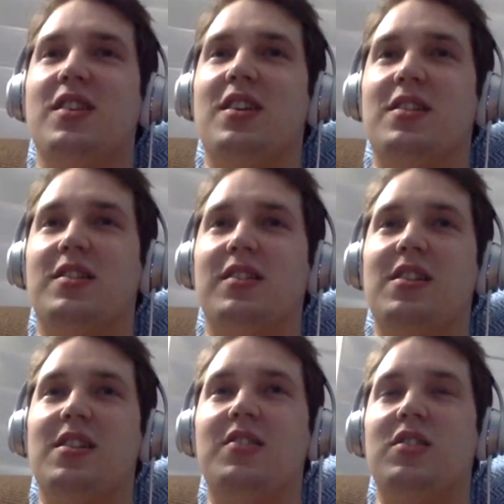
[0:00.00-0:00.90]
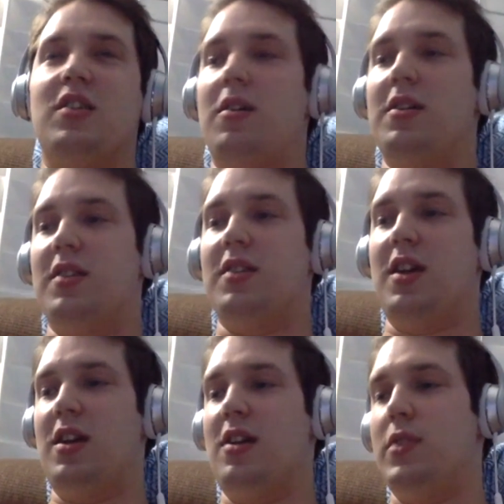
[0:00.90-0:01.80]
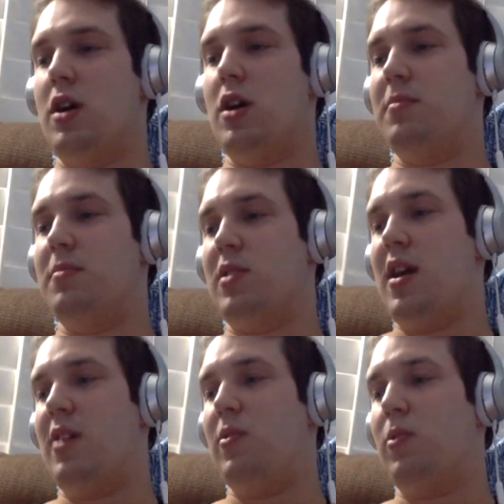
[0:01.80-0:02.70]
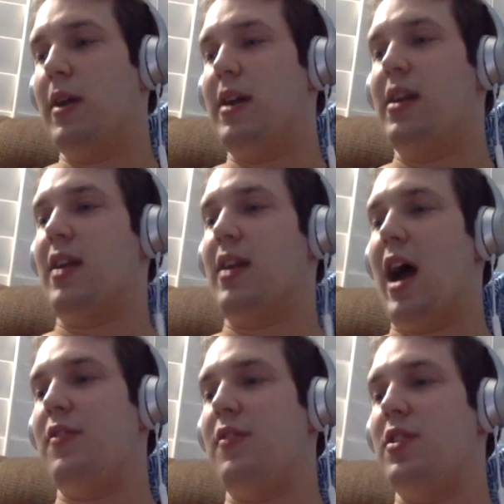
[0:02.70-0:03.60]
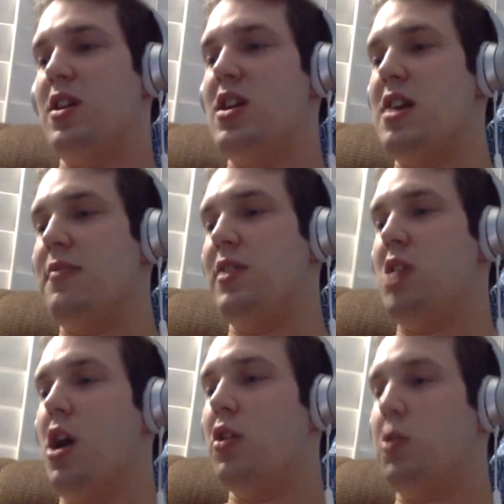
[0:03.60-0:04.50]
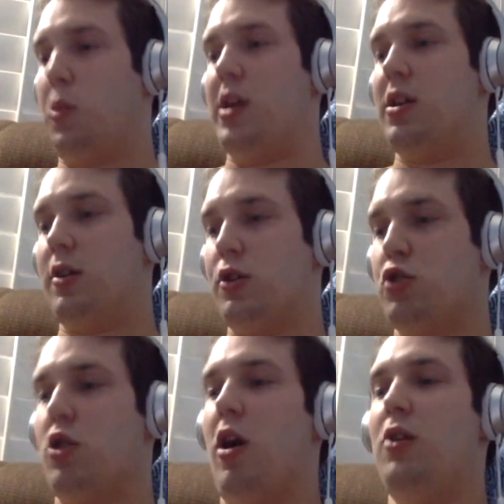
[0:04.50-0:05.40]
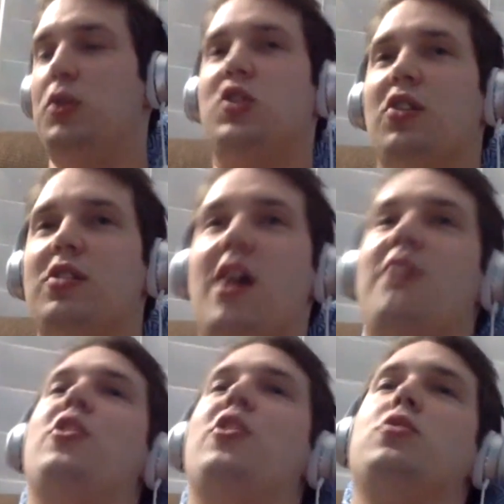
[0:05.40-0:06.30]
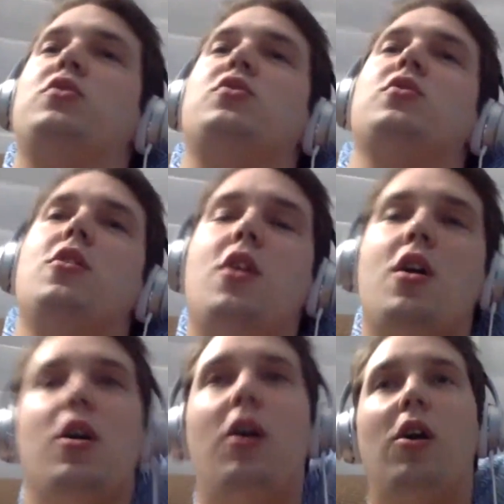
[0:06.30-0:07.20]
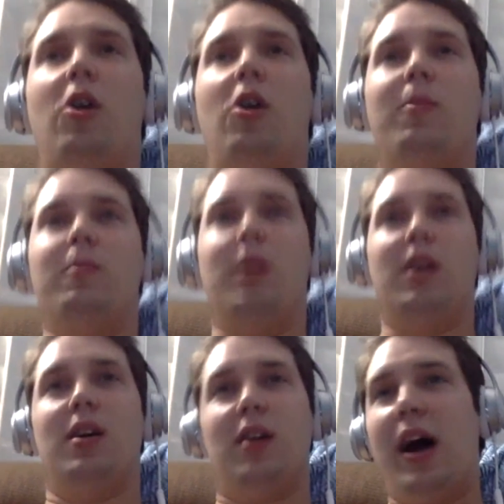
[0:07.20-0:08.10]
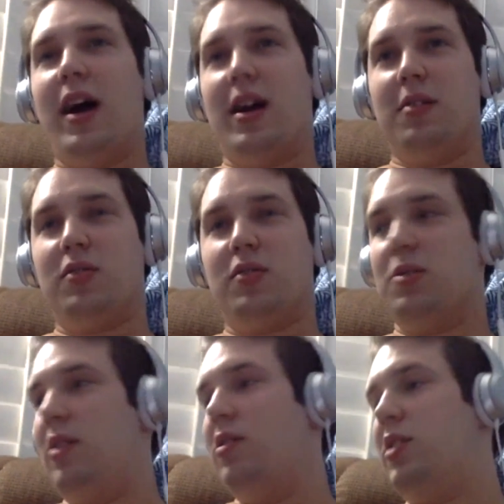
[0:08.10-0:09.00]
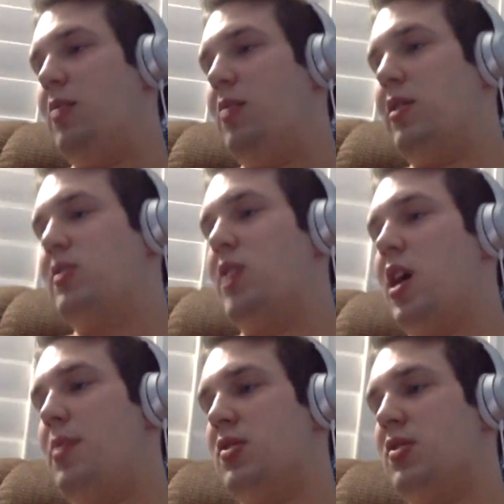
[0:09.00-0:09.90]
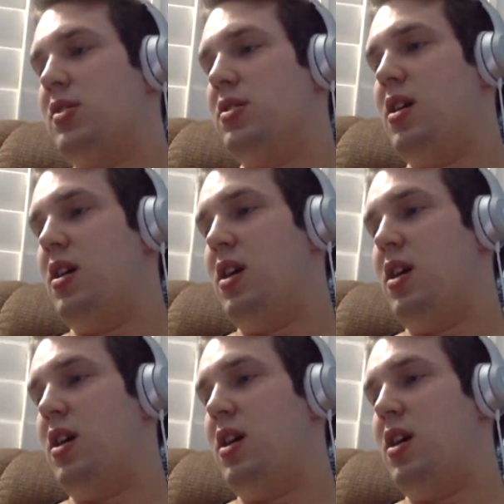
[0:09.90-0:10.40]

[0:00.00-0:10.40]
an it's an even number, and we're ready to have an even greater show. So yeah, folks. I had a good amount of topics tonight.